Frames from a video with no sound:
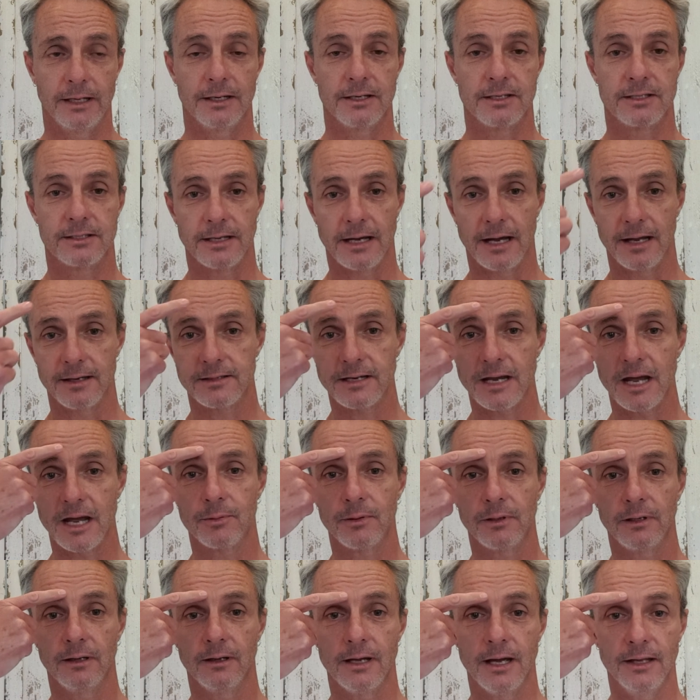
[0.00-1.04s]
going to start
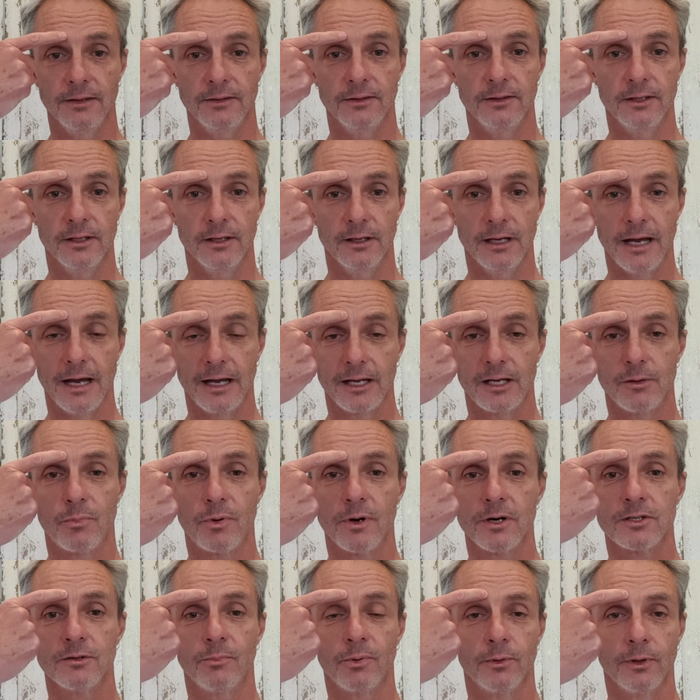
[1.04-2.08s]
tapping at the
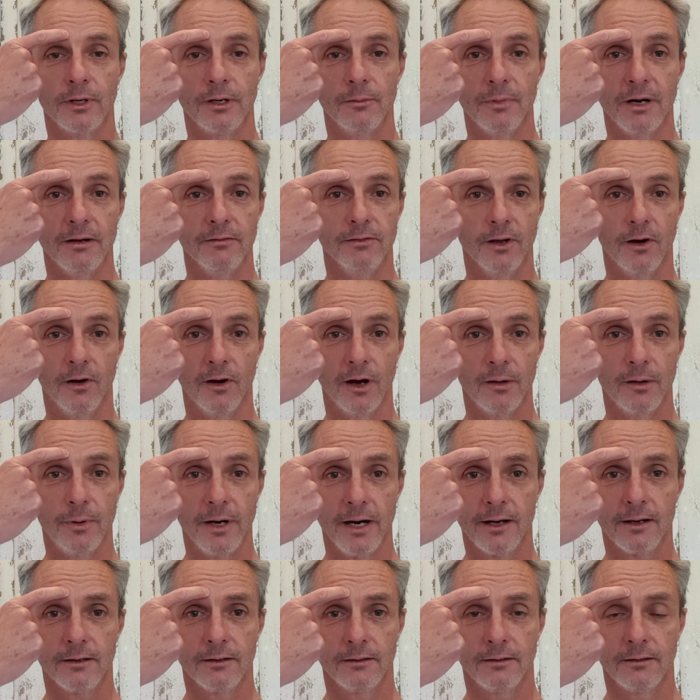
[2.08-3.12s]
acupressure point above your
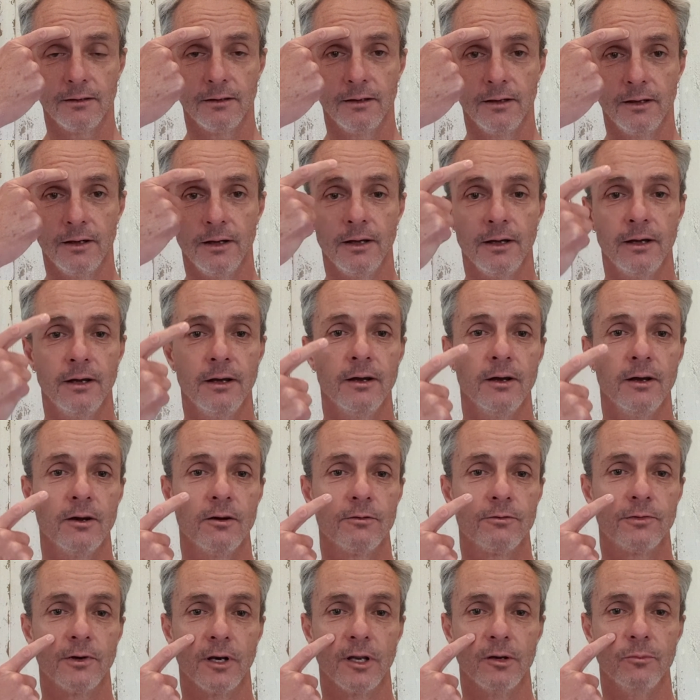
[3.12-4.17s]
eyebrow,
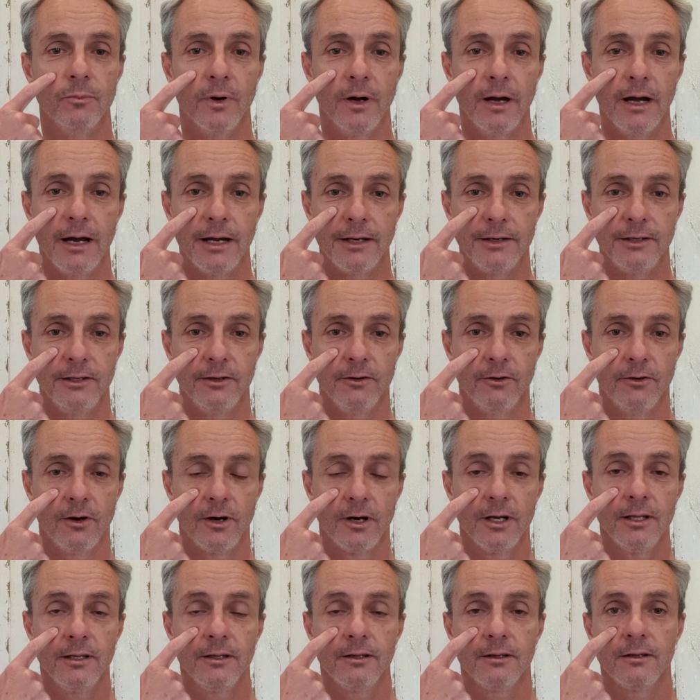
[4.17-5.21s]
followed by under your
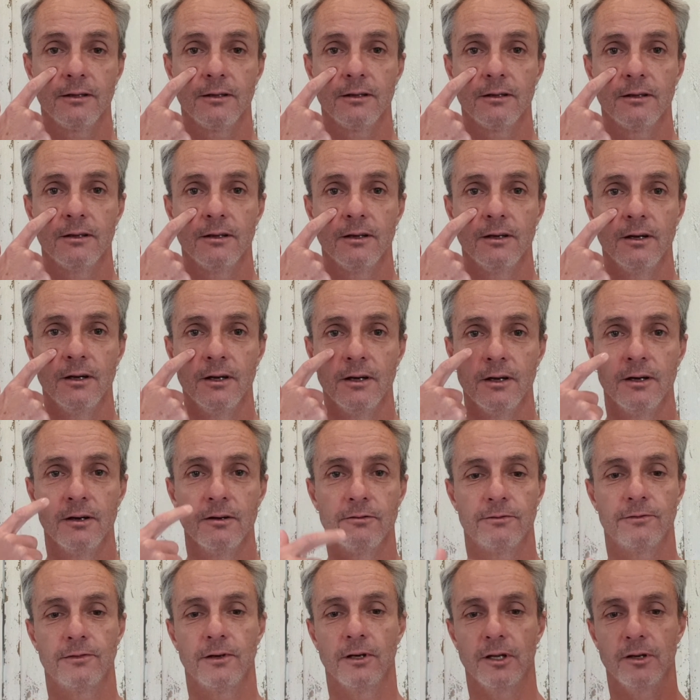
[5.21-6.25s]
eye,
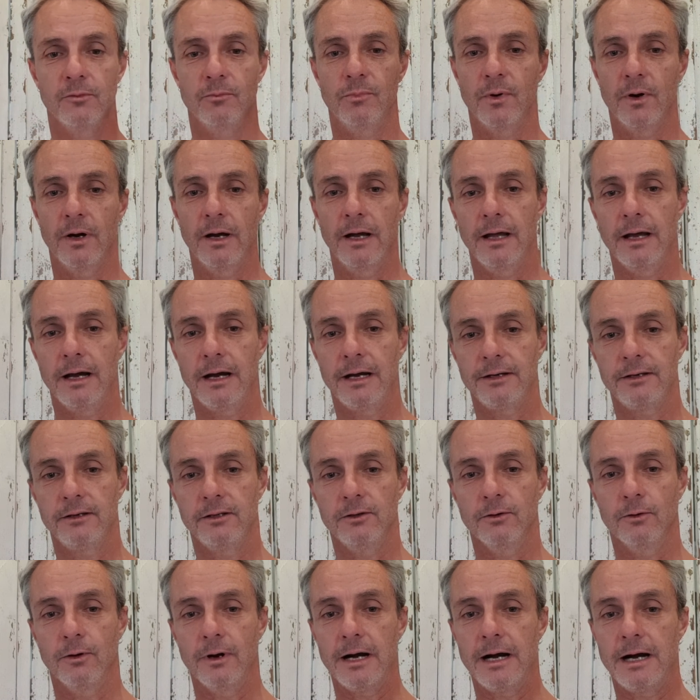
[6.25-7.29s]
followed by under
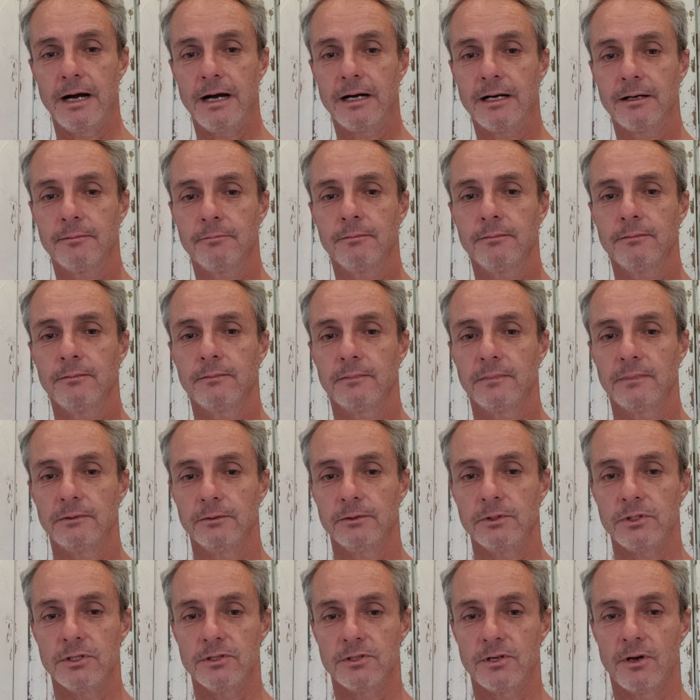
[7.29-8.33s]
your arm,
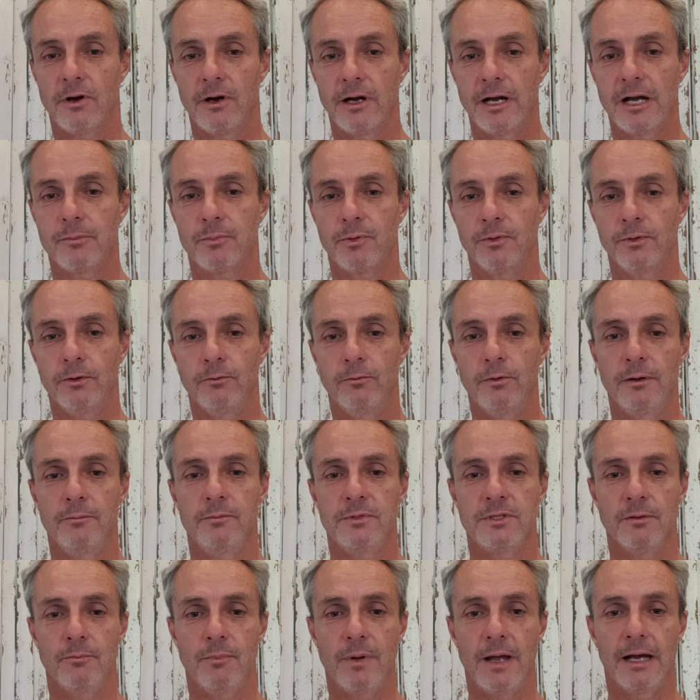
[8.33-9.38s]
which is high up on the
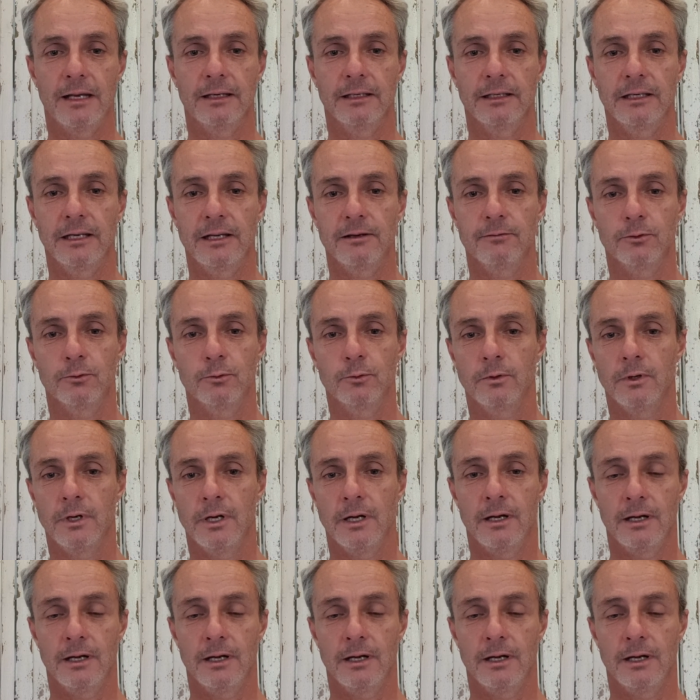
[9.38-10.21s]
ribs, about level